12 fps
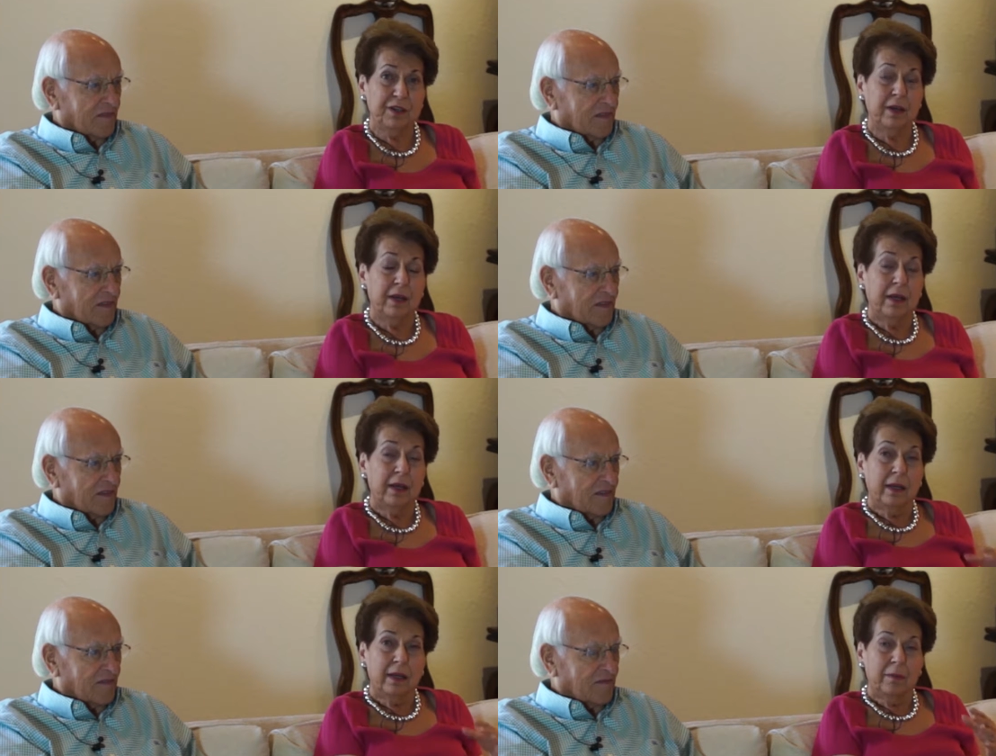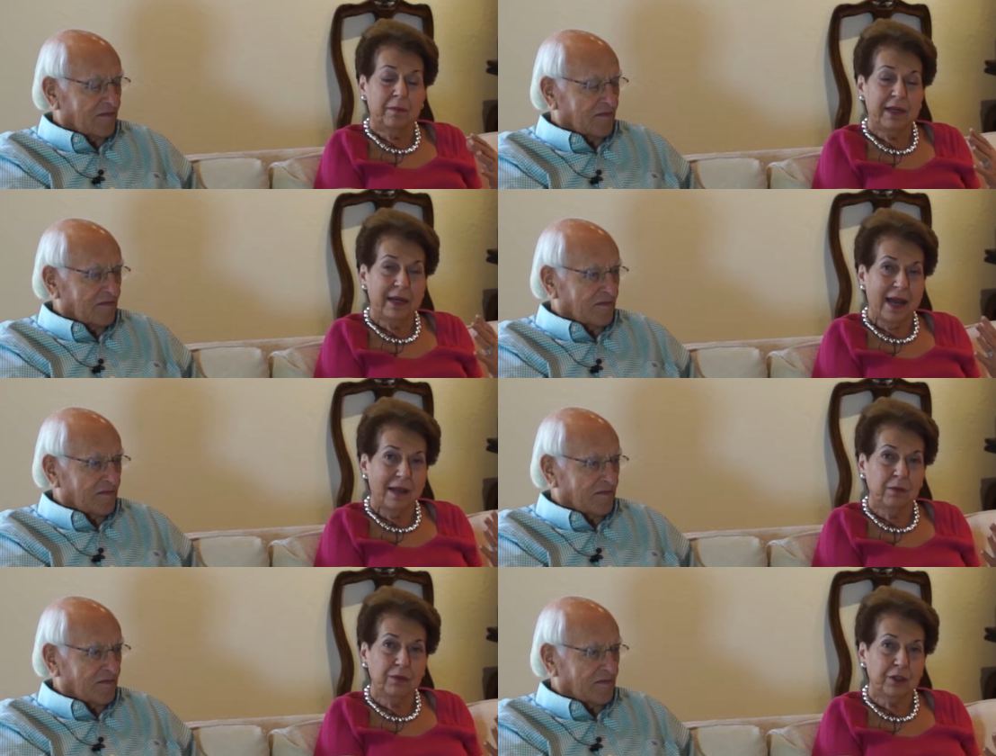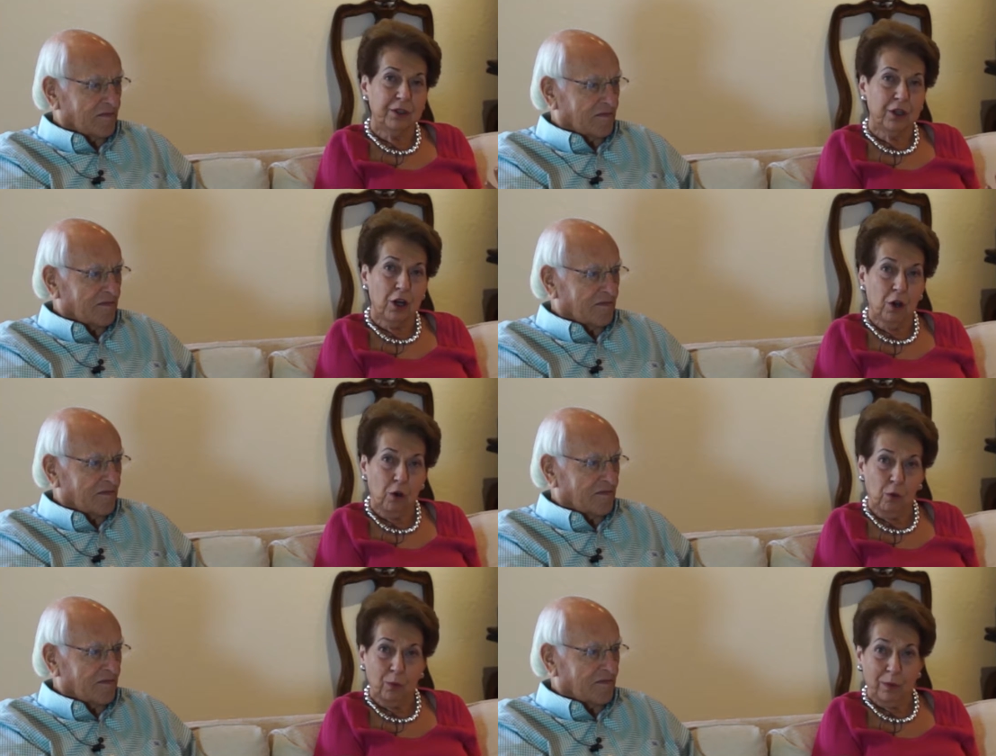Speaker 1: in being able to
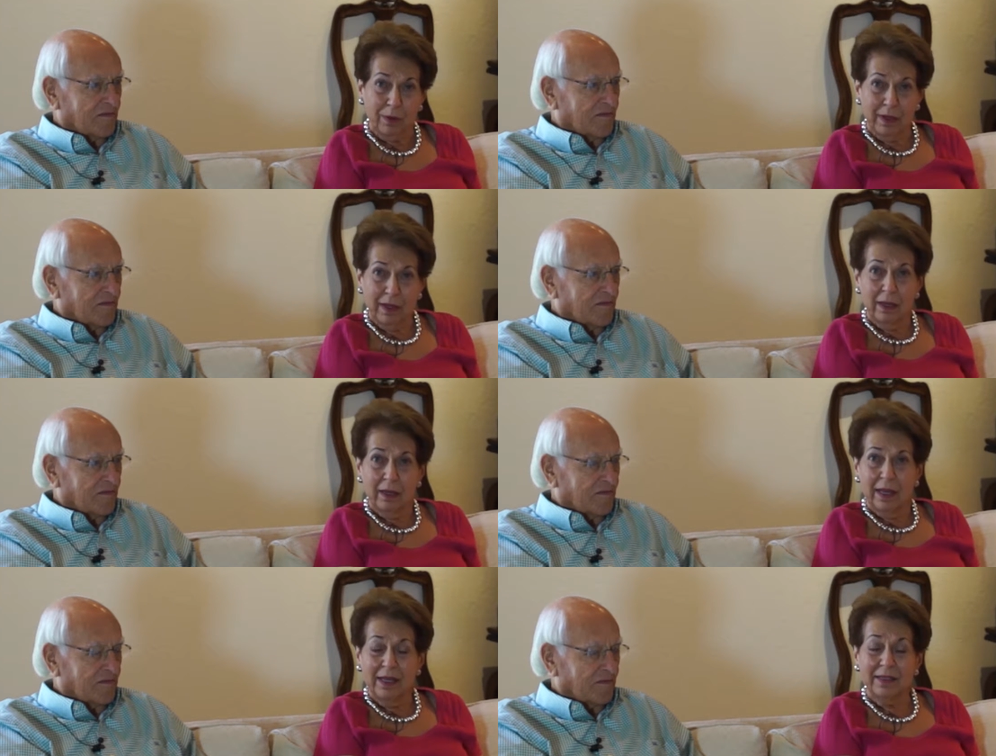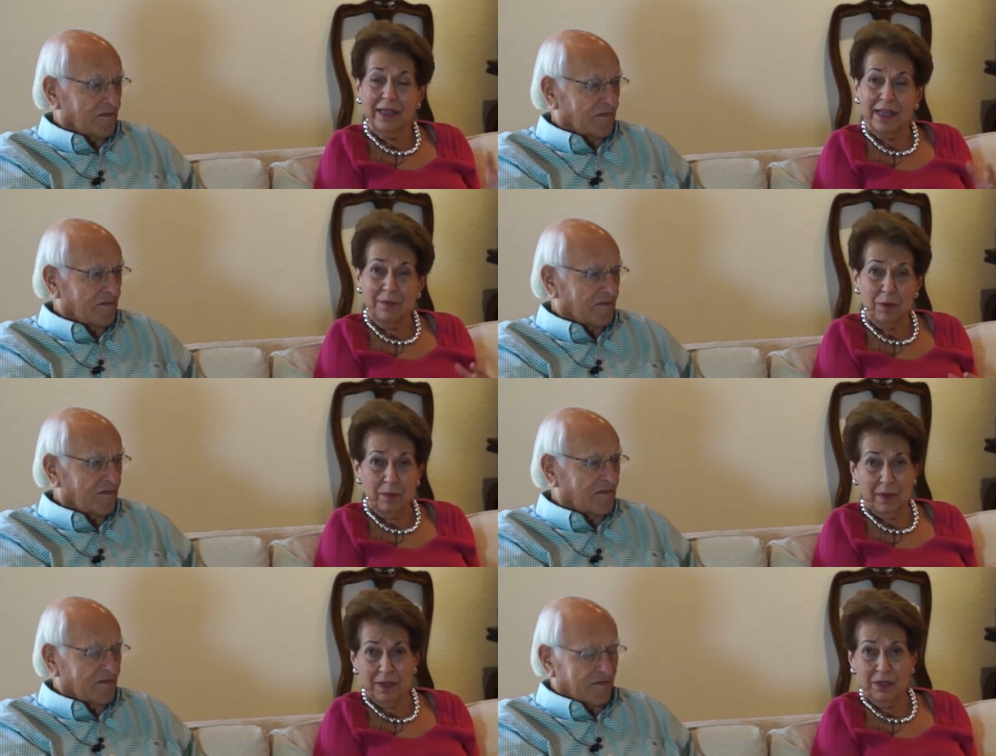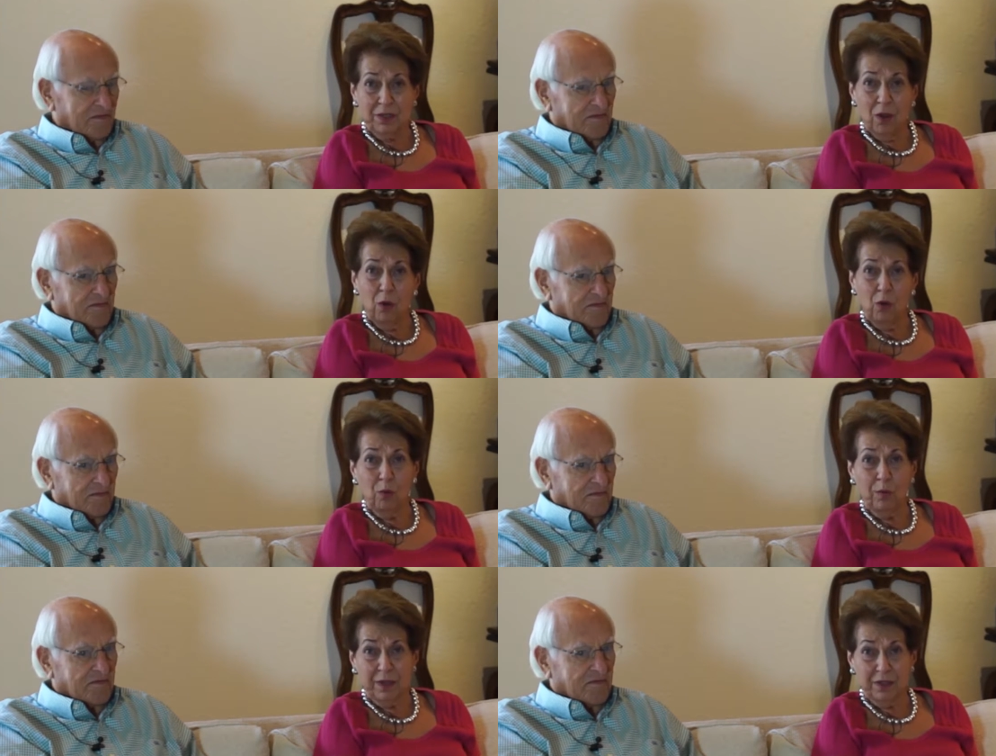cope and keep him in his
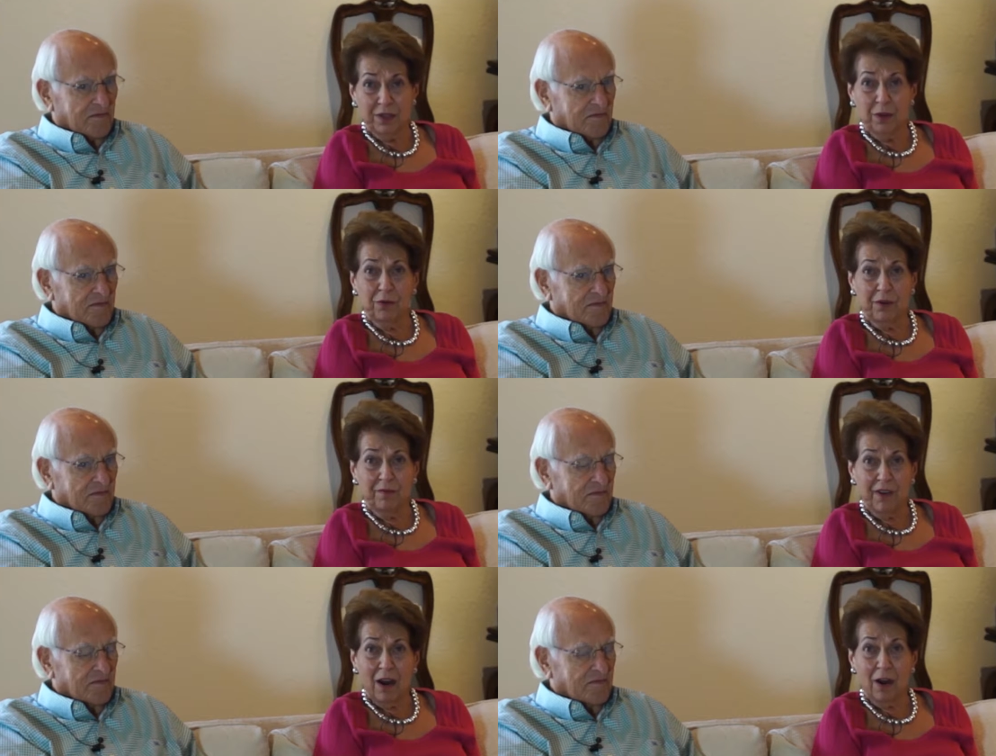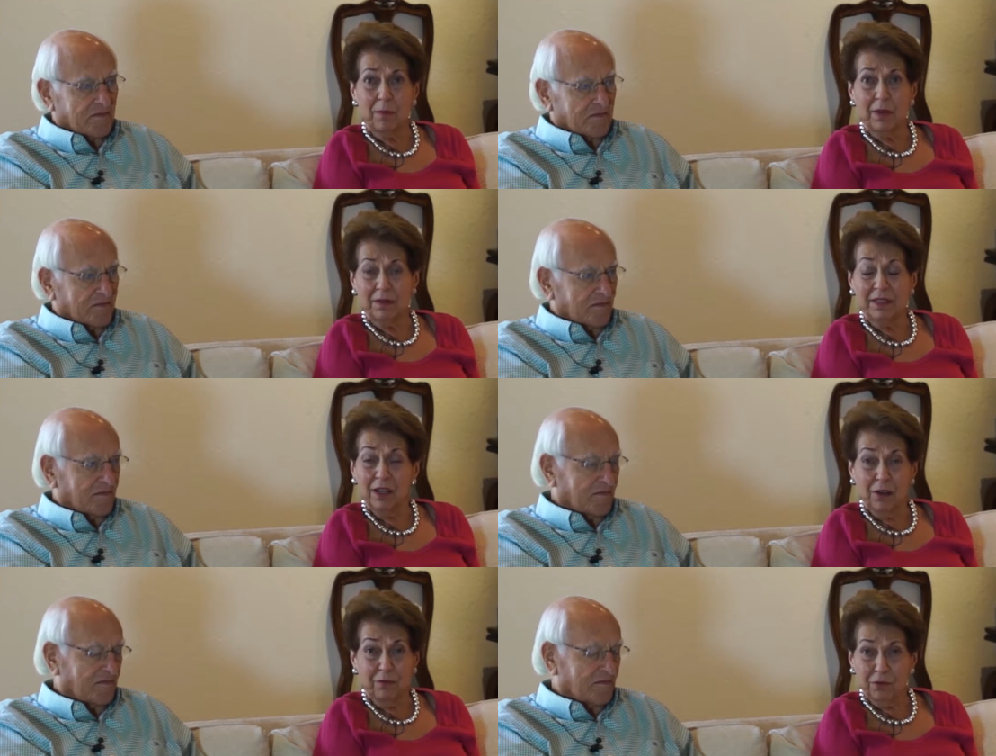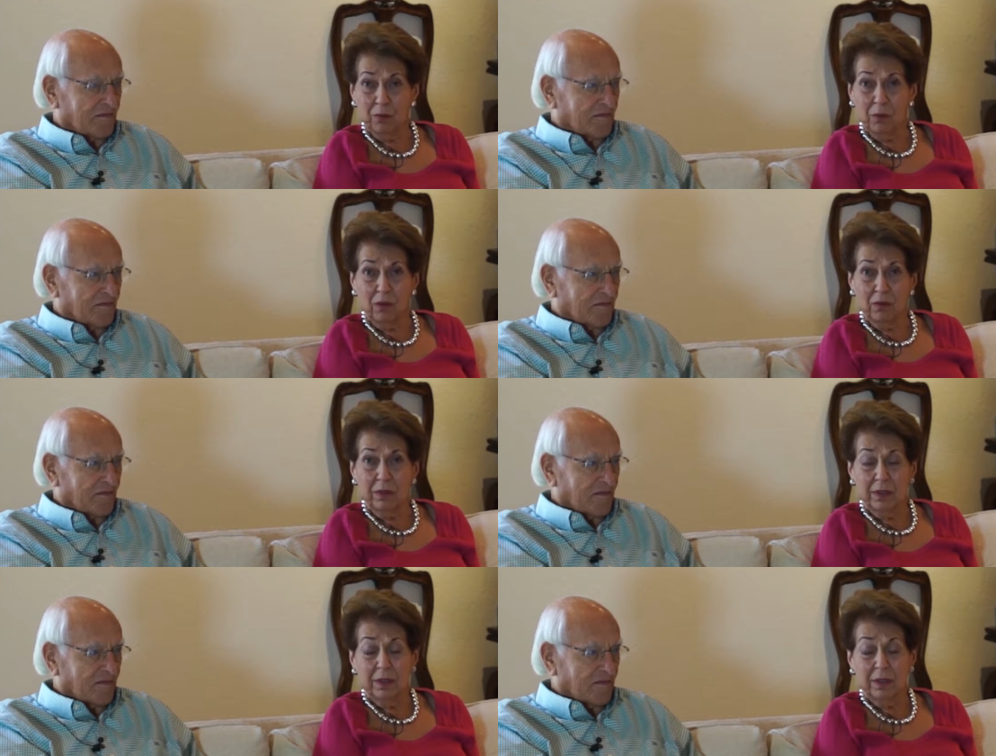home and his own environment and comfortable.